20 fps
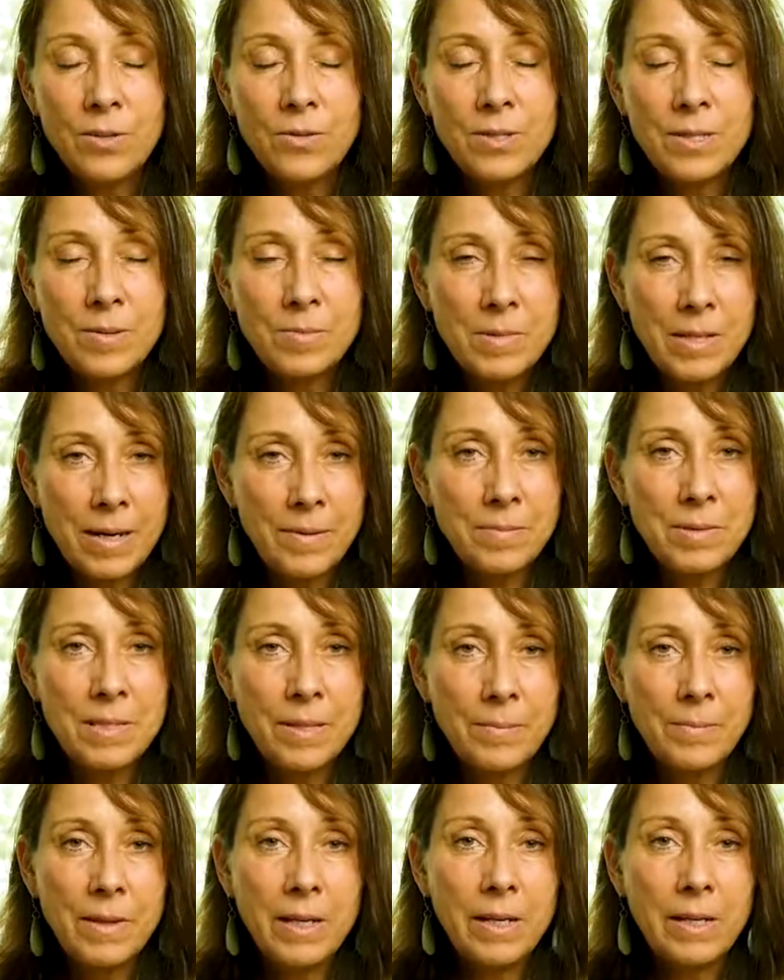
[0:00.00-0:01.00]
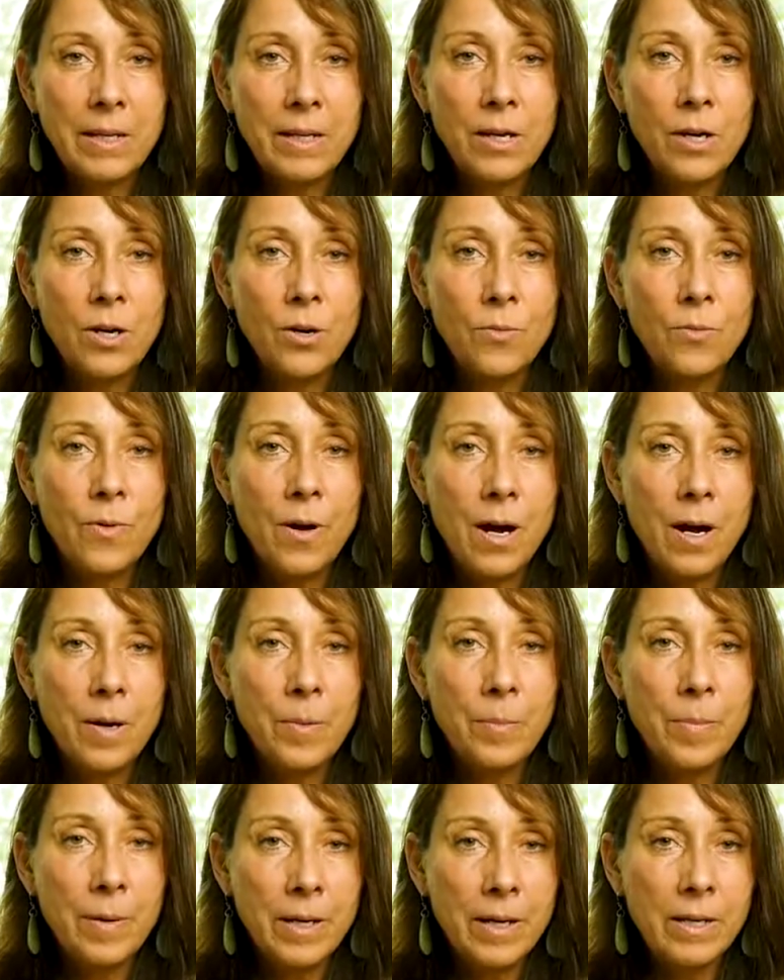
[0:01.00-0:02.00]
Sometimes something can go
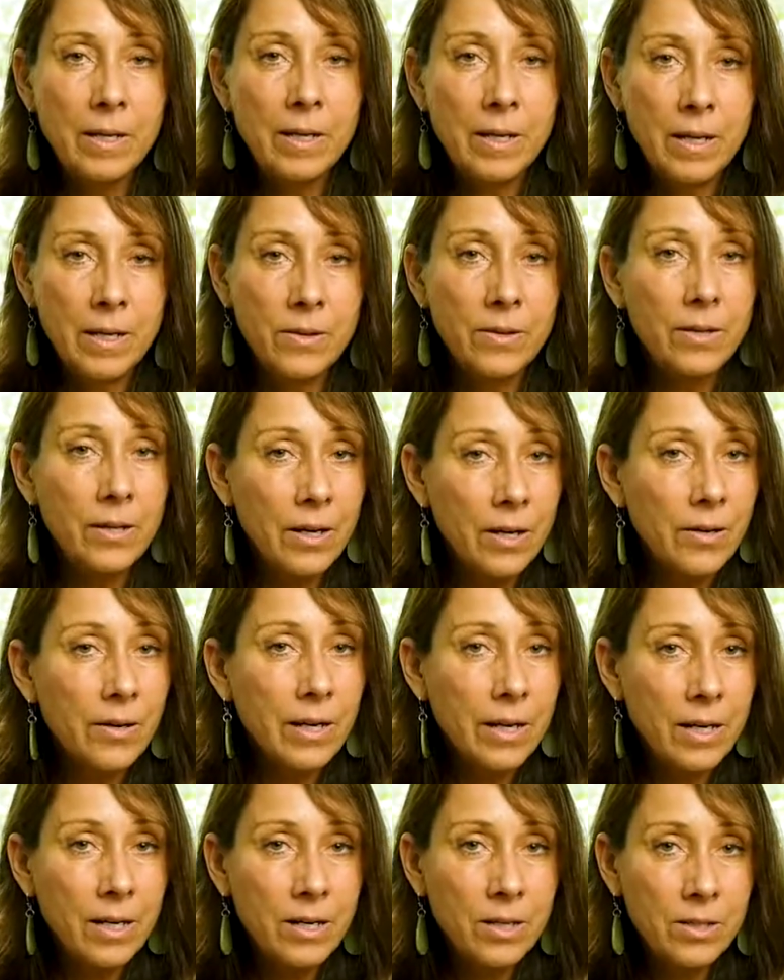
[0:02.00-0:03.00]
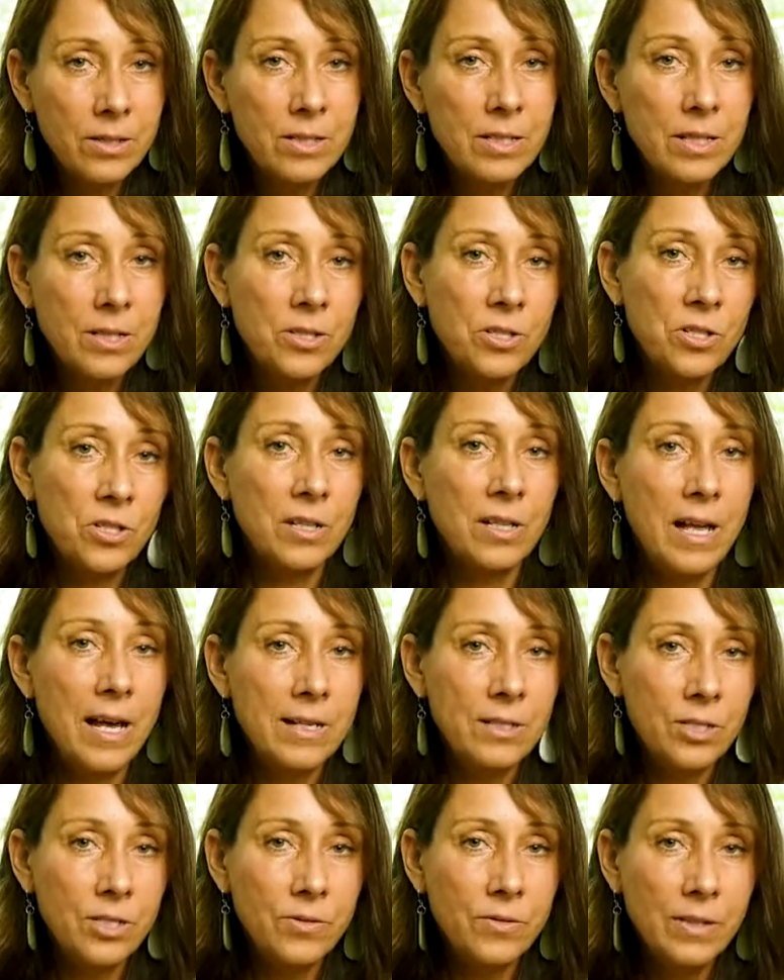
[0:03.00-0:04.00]
wrong, but in theory, your teeth should
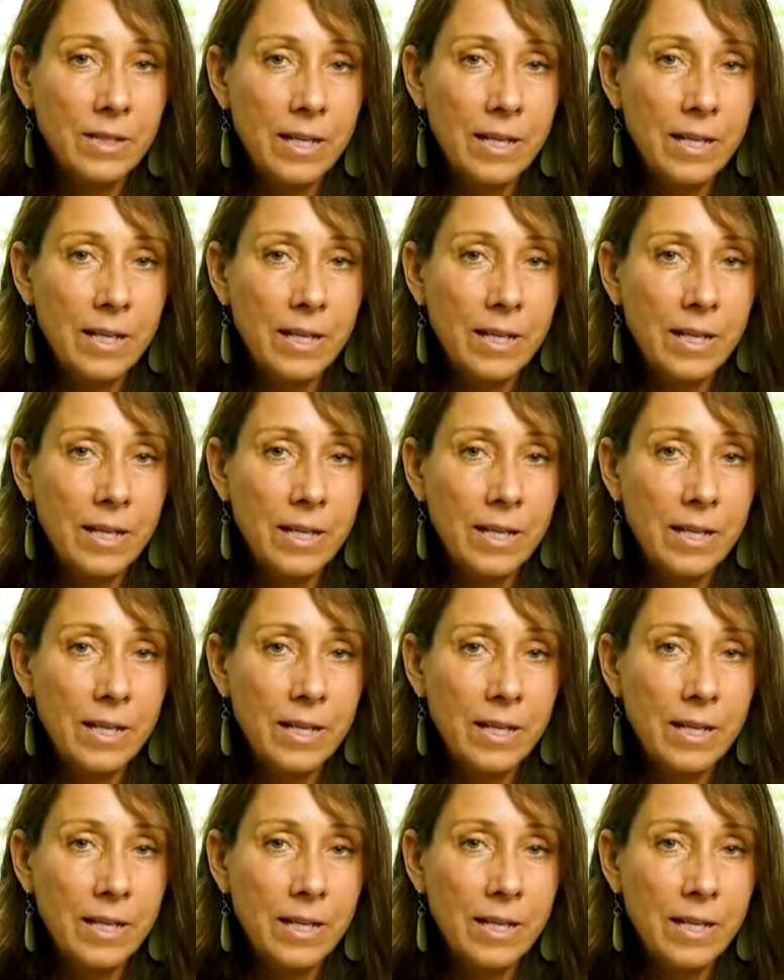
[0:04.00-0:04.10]
last you a